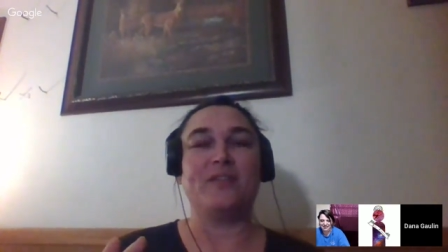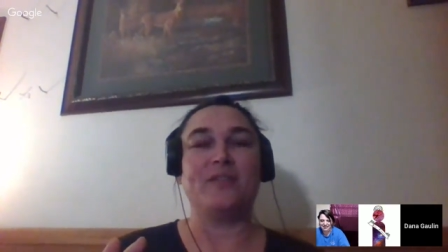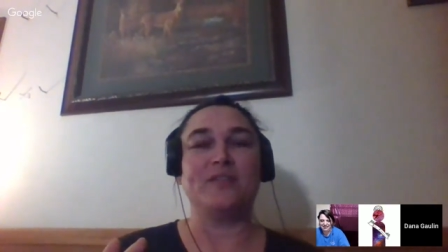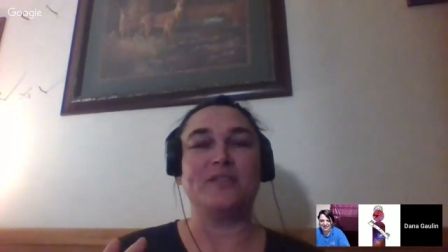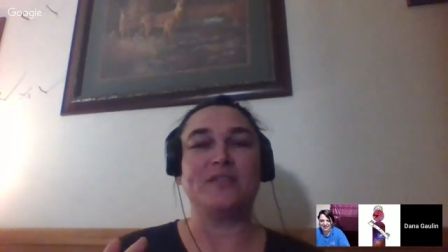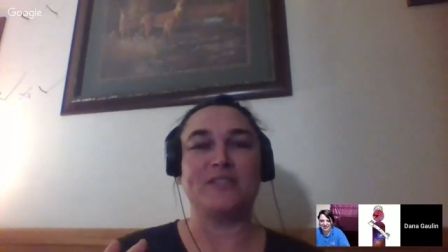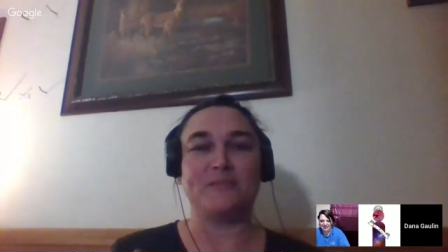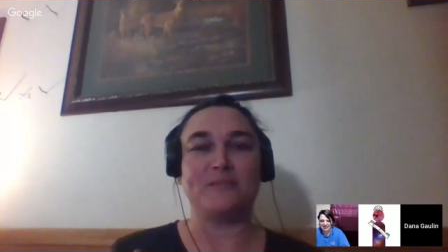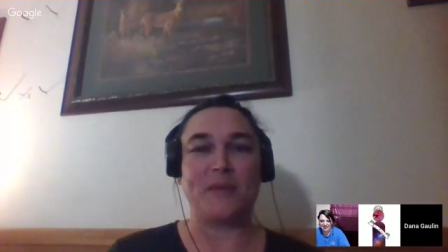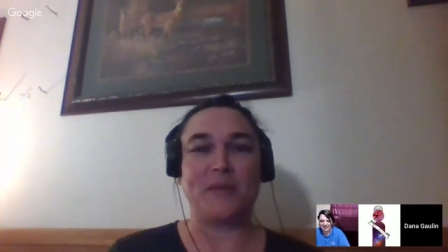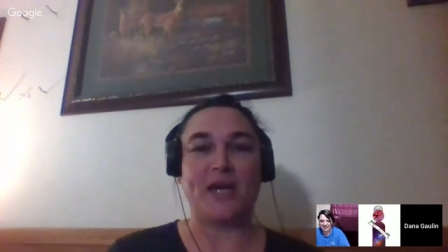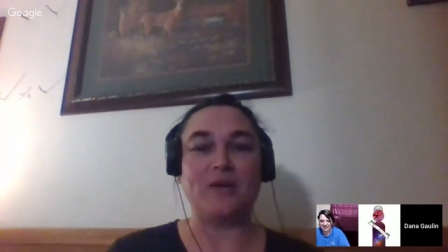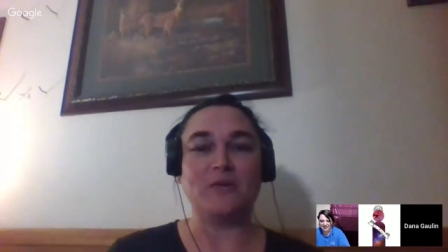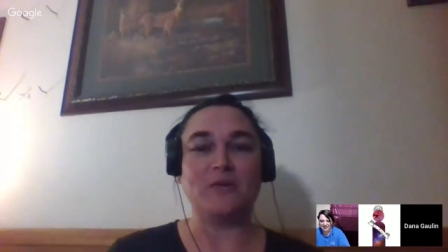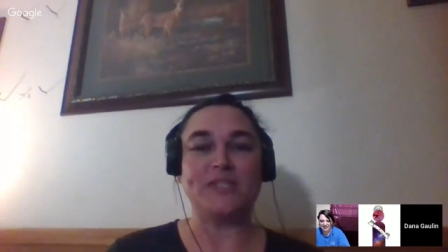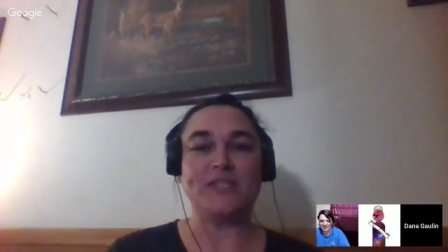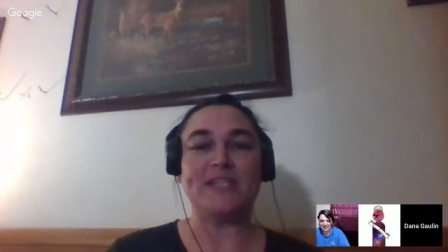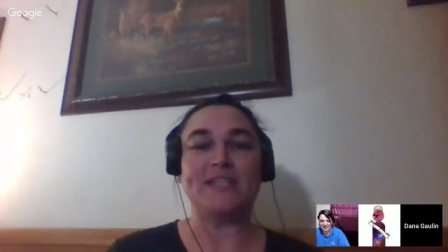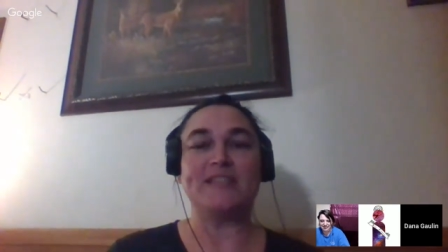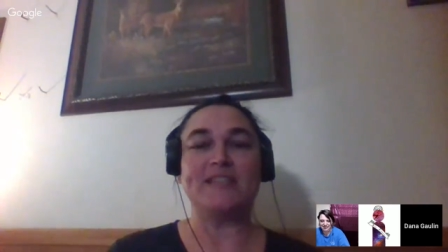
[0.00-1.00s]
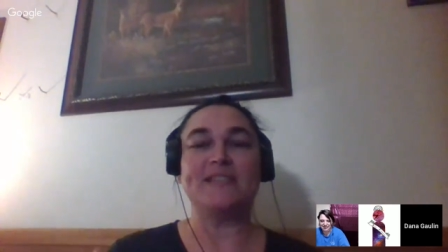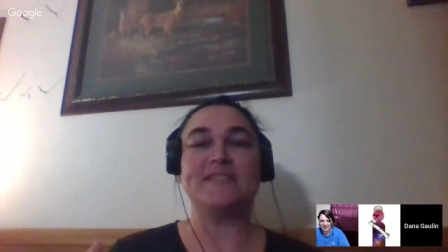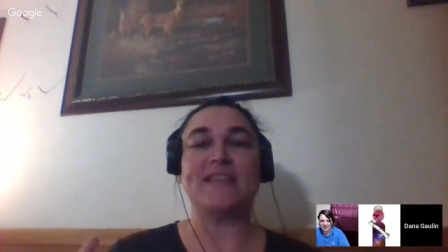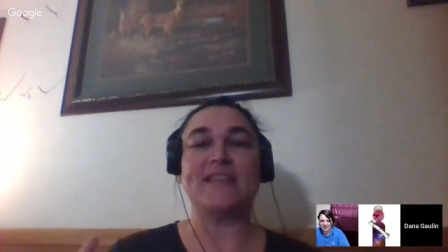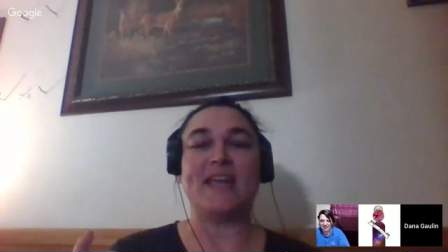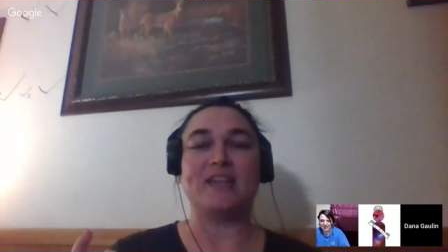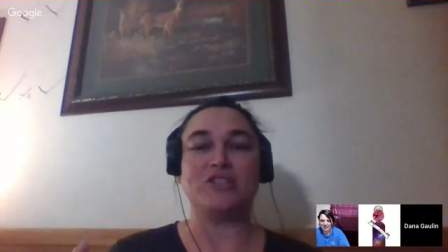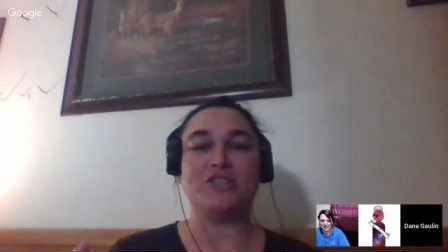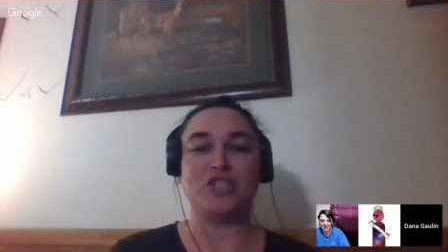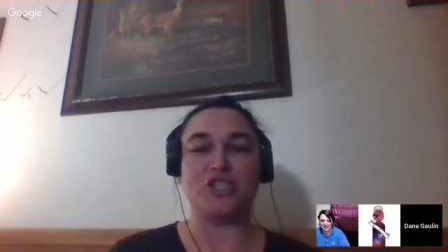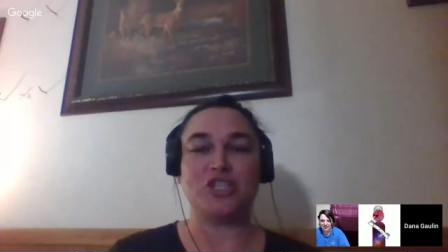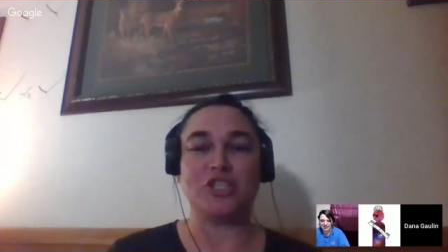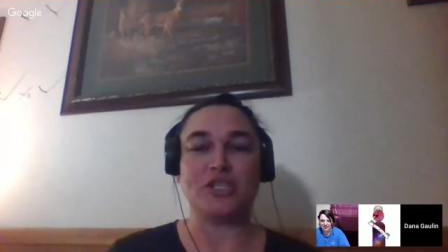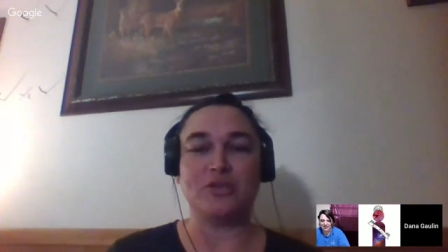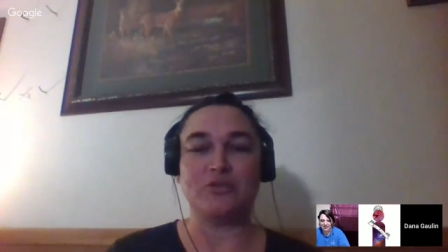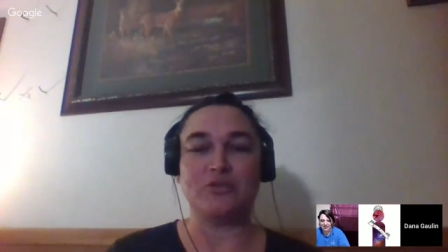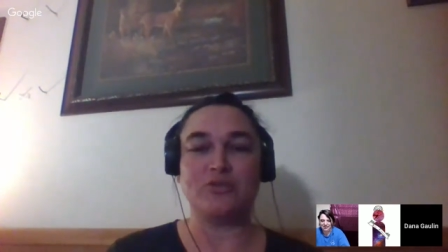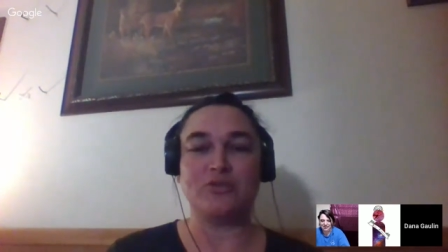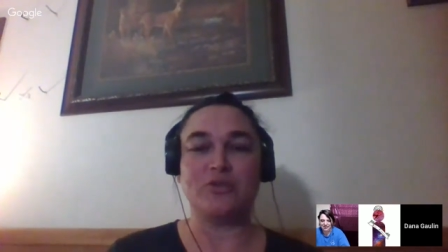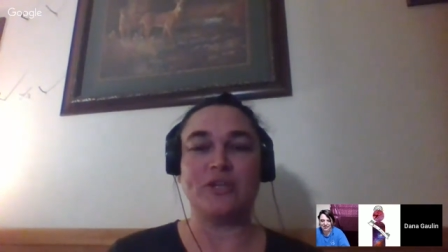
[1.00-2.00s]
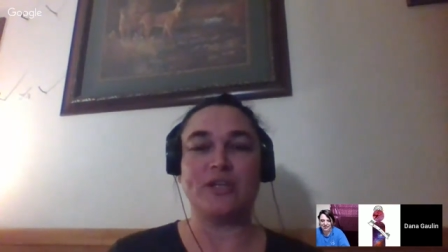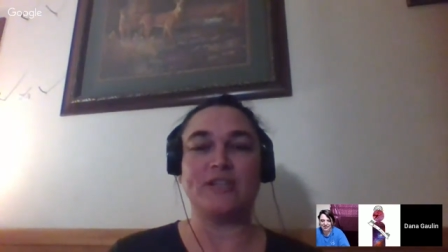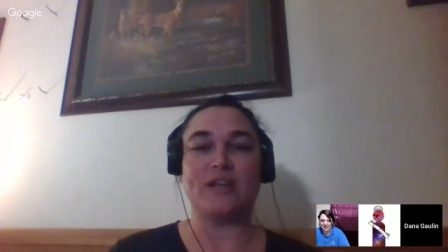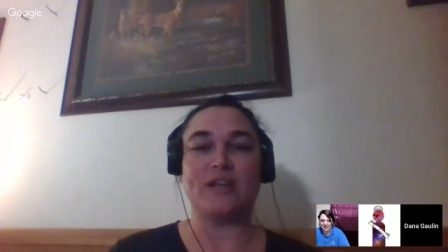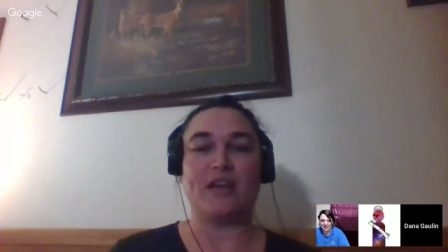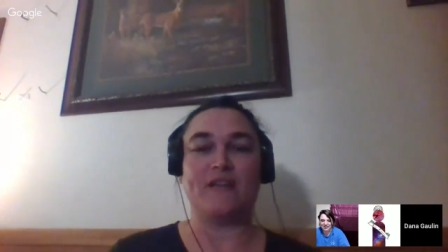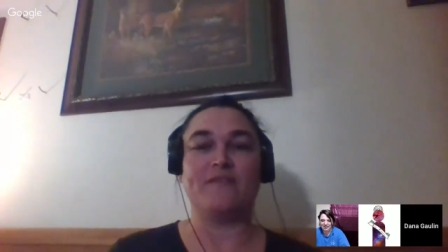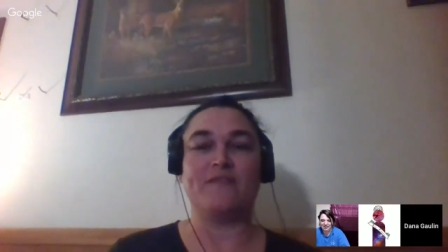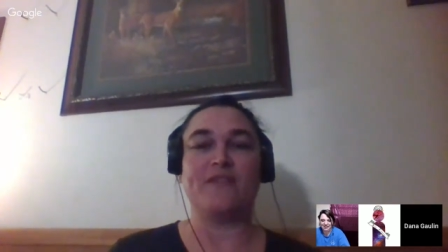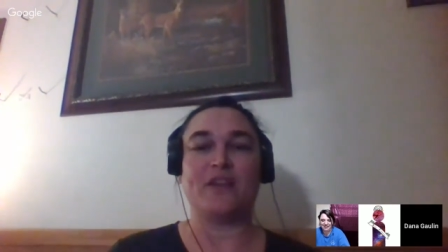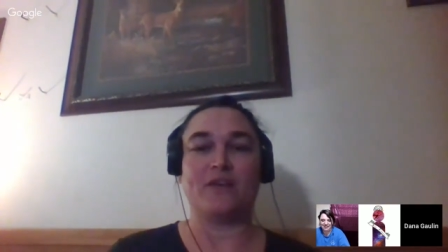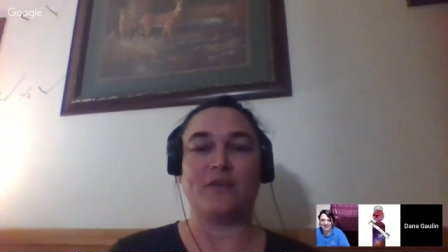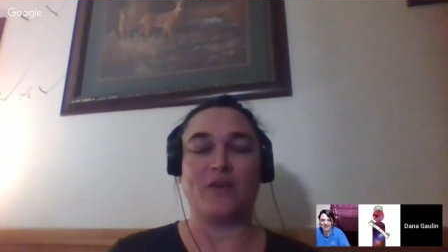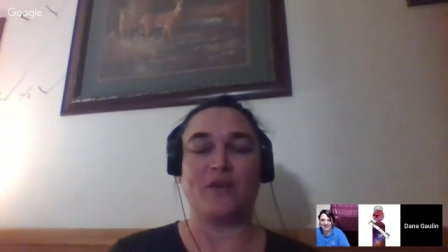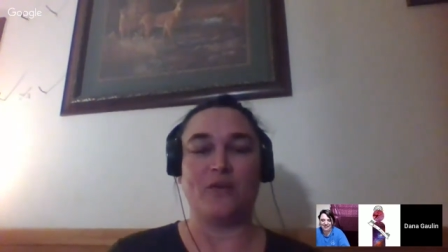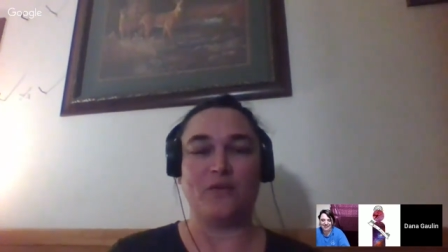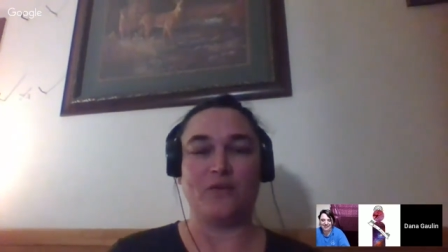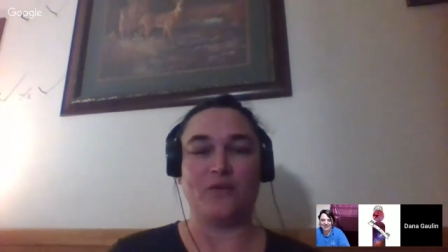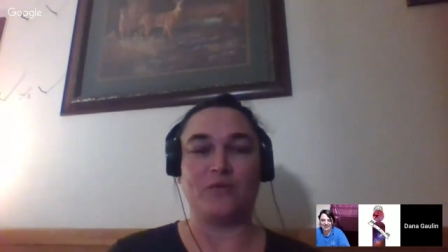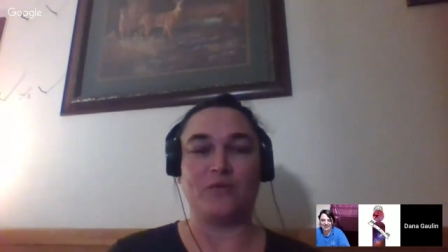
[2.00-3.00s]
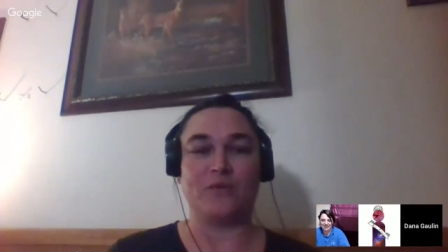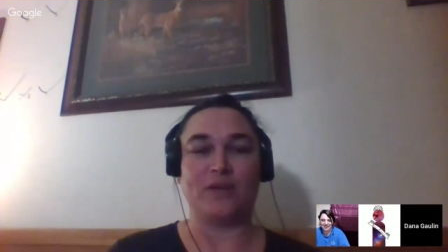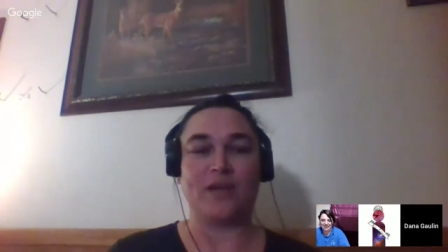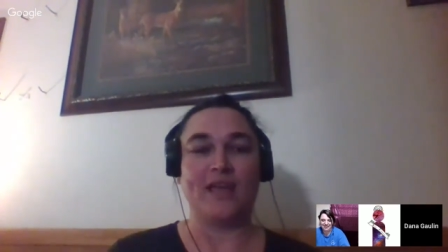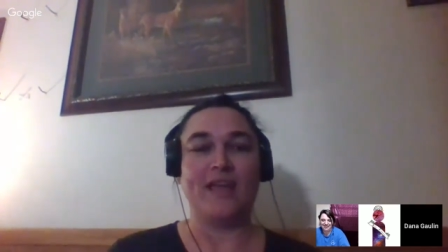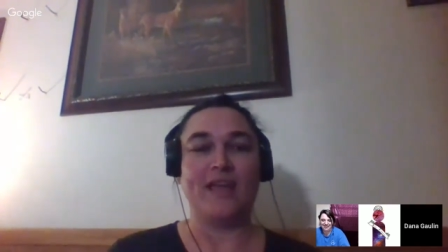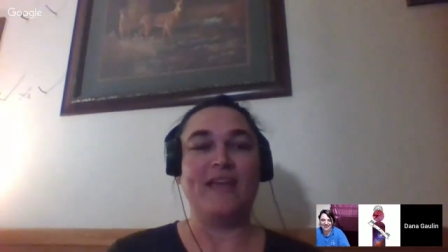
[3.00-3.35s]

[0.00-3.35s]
spouses and children of their own,